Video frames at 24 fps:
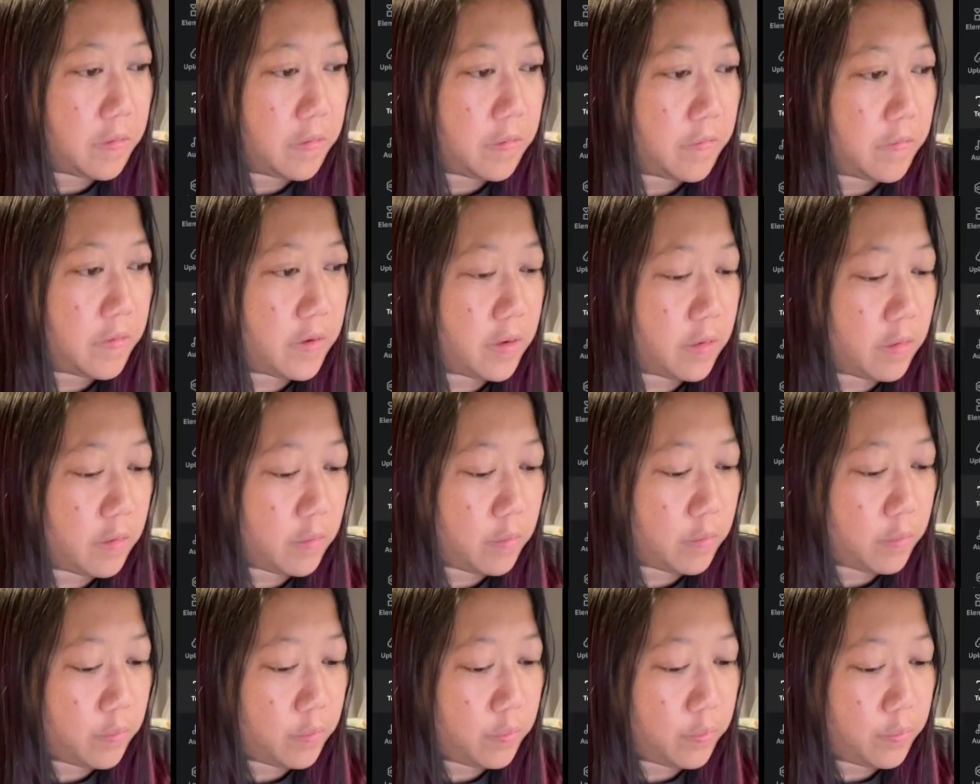
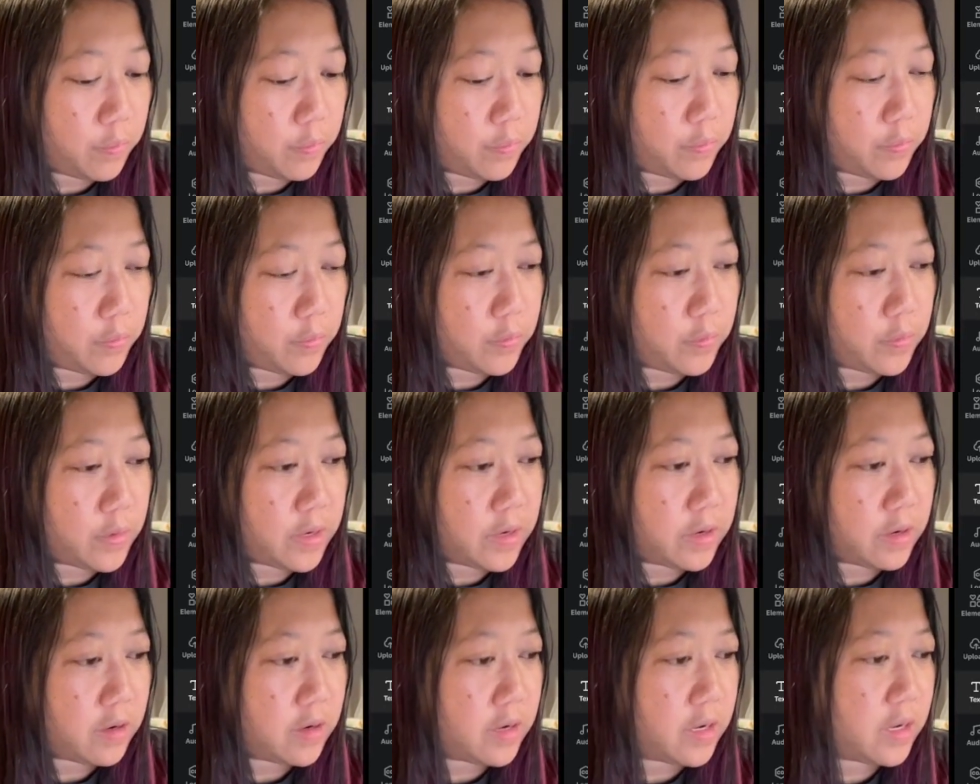
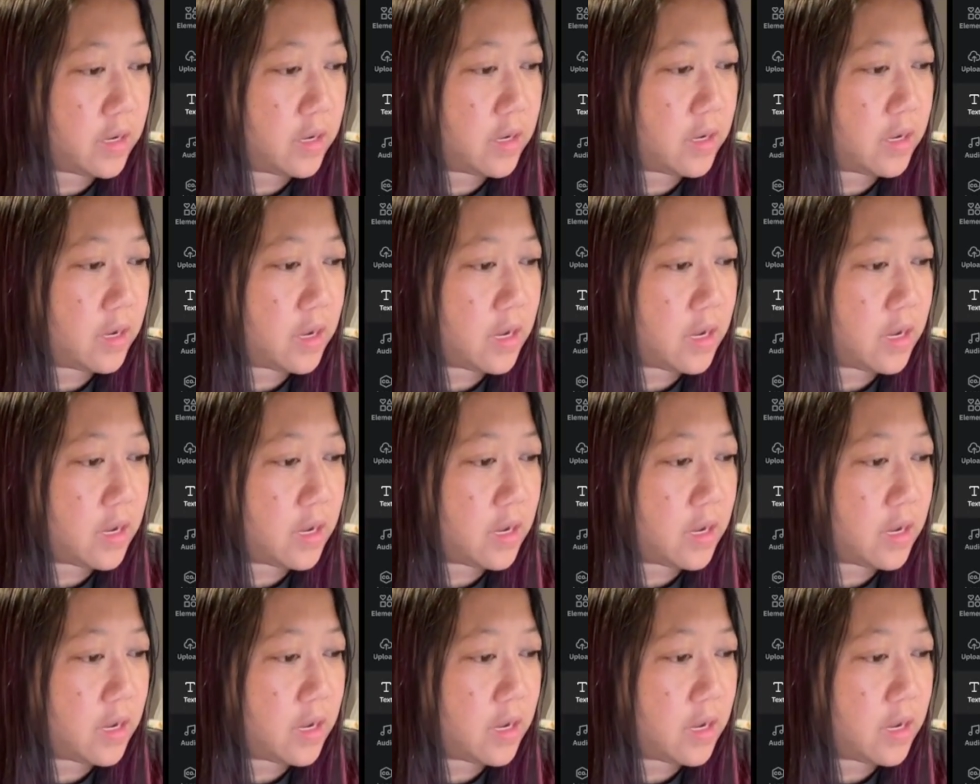February.